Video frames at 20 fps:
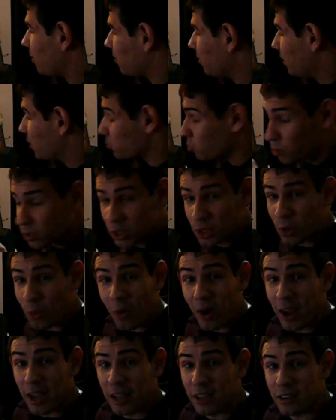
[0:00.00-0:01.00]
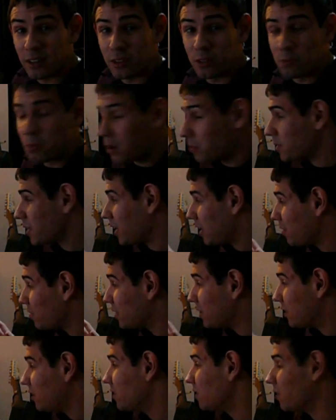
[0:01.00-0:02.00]
It's really quiet. You probably can't
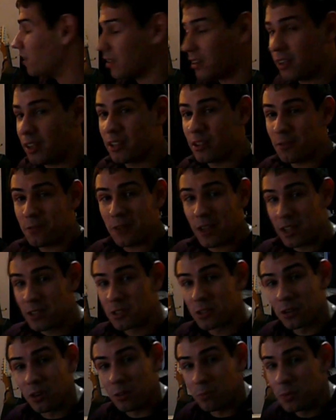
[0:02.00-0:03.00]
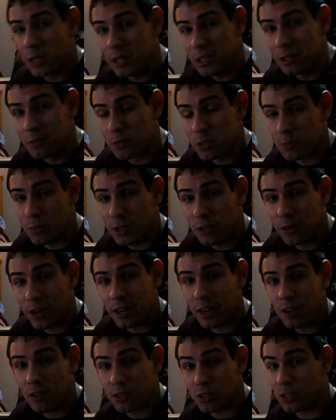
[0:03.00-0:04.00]
even hear it, and the fans are on medium speed right
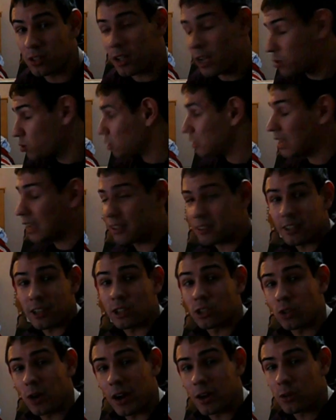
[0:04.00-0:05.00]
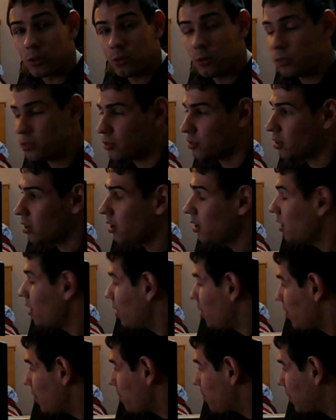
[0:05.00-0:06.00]
now because I use the Antec Tri-Cools.
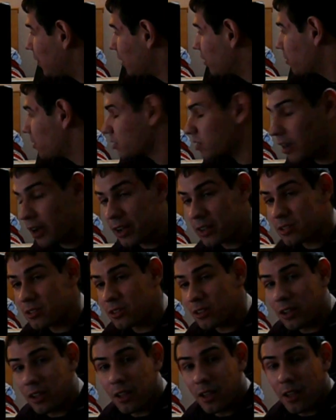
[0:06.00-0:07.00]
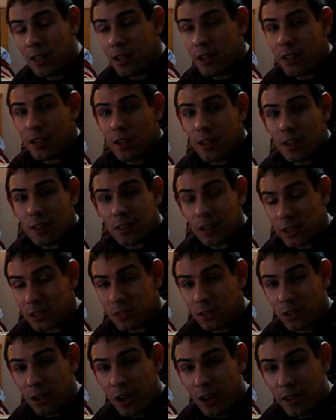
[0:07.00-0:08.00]
But anyways, guys, thanks
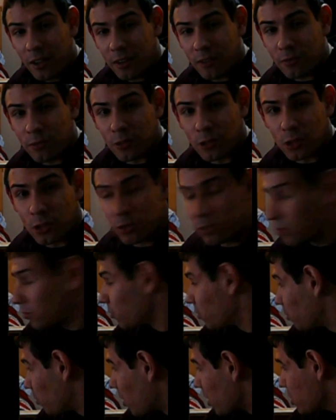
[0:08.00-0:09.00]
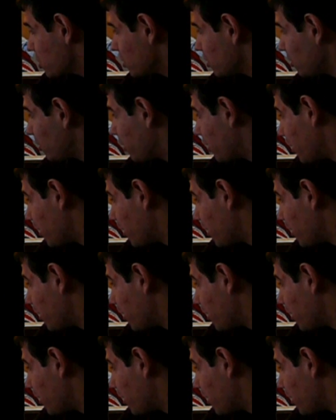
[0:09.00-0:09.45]
a lot for watching.